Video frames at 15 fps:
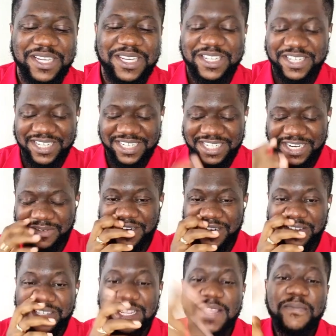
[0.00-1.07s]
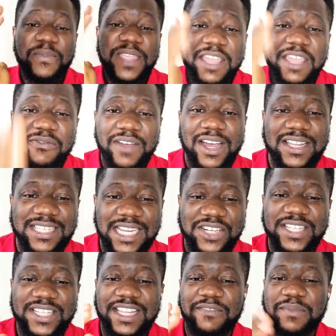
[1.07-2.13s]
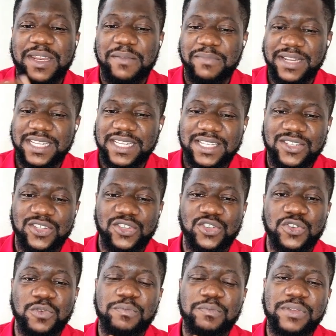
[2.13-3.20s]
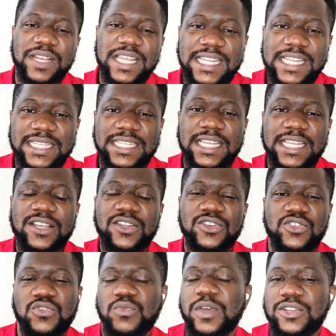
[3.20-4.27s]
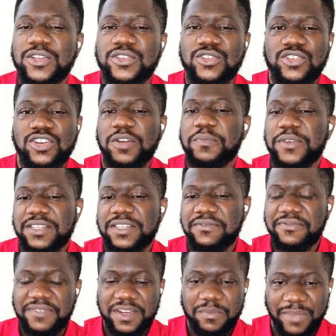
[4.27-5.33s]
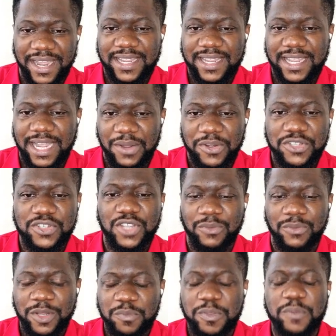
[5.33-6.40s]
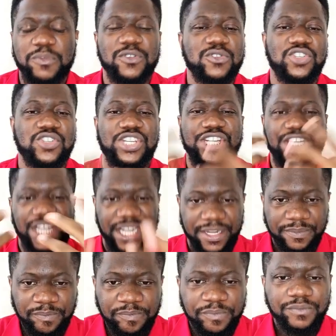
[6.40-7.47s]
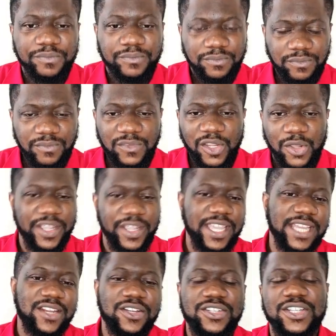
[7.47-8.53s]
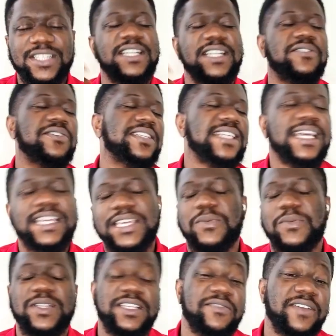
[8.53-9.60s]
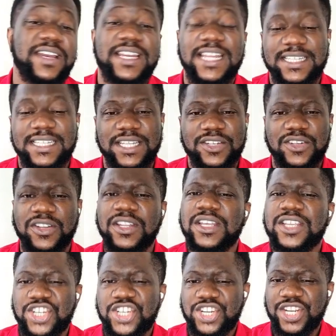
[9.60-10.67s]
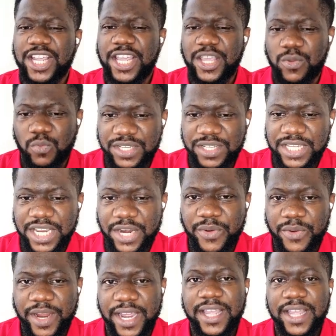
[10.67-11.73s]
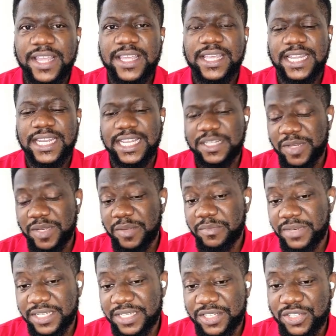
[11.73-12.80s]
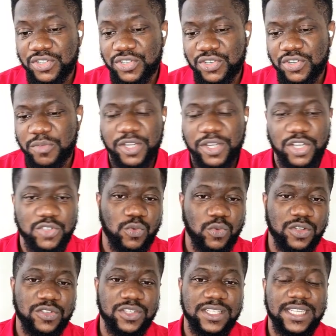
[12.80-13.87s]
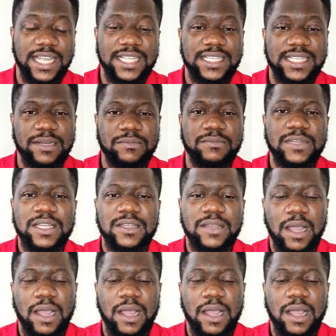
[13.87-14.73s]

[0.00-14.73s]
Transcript: Take pictures. Share with us. If our sessions have been a blessing to you, please do well to drop us a feedback. I want, I want people to share. Okay, don't just say, oh, thank you. It was a very nice session. Share in what area it has been a blessing to you because we want to start um,